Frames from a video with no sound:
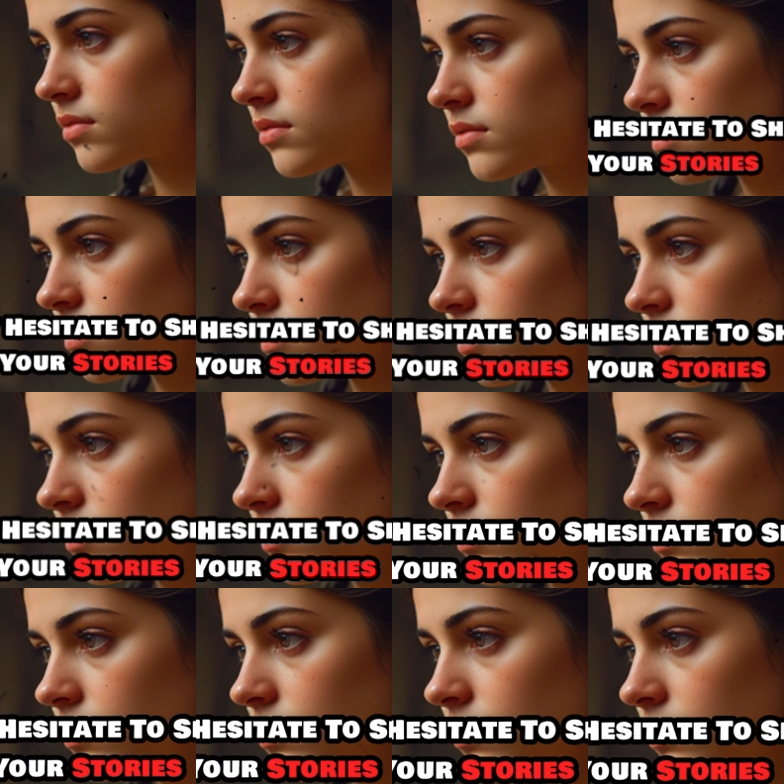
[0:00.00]
Don't
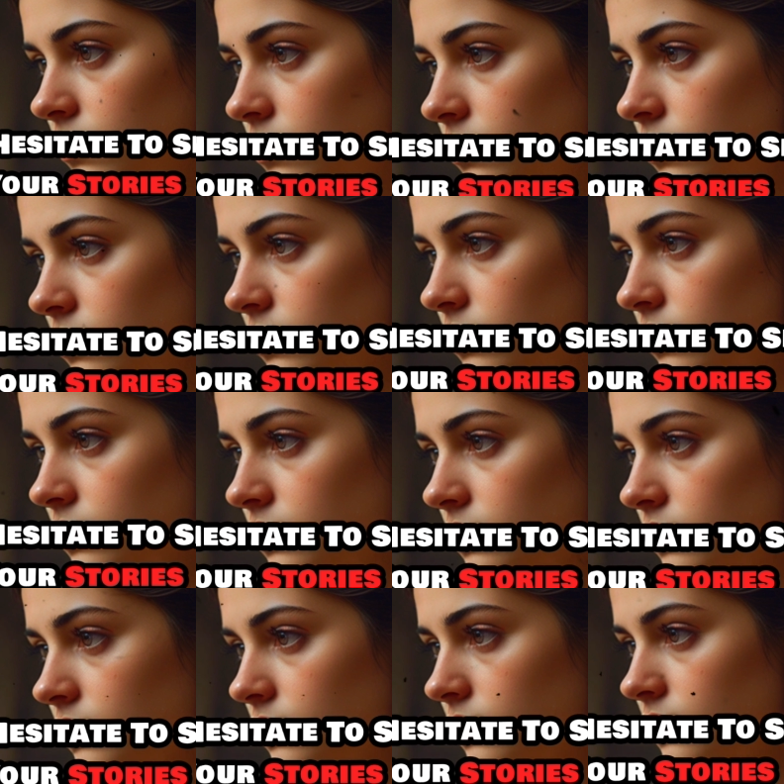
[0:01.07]
hesitate to share your
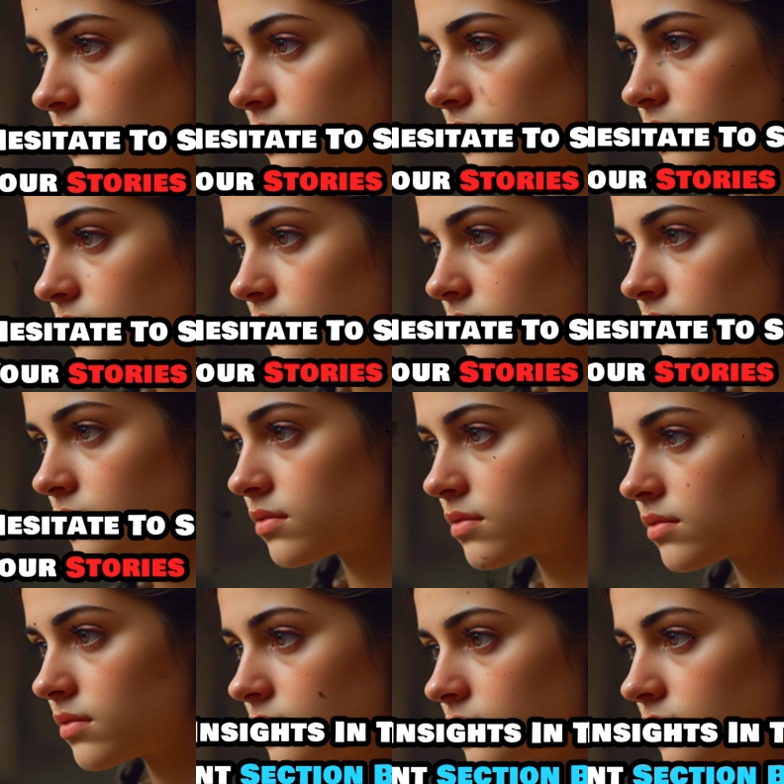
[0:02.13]
stories and
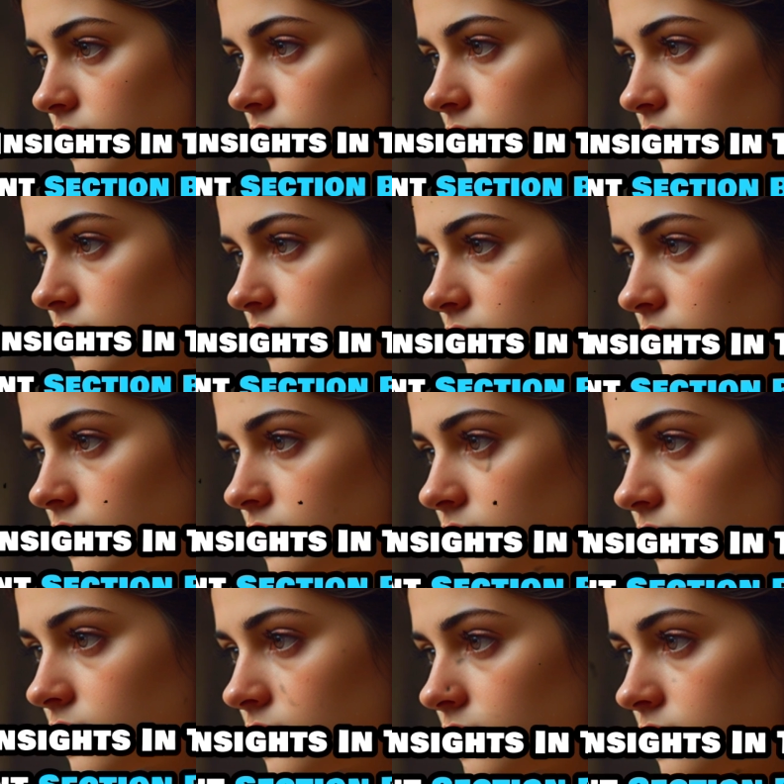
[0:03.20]
insights in the
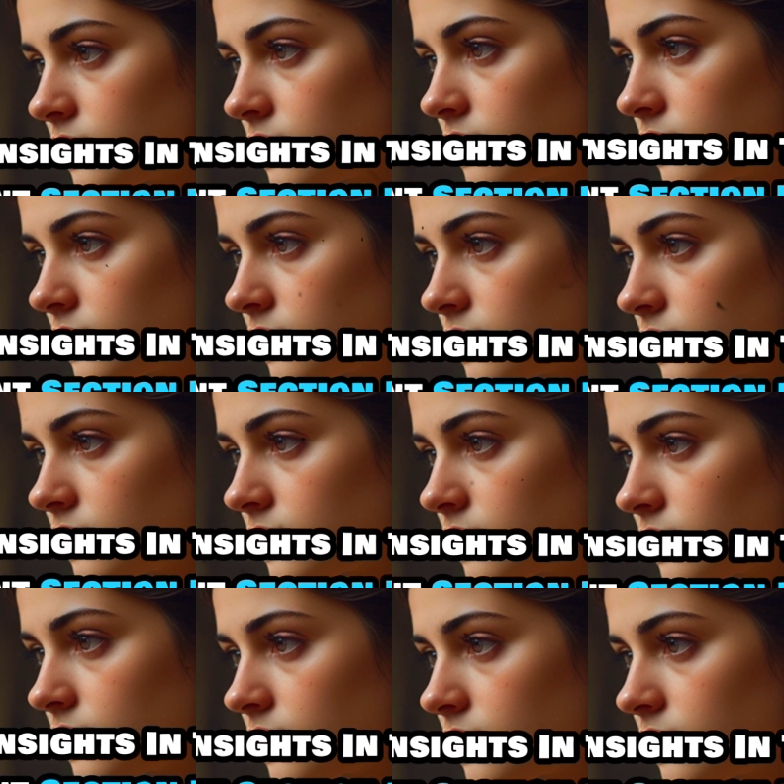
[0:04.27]
comments section below.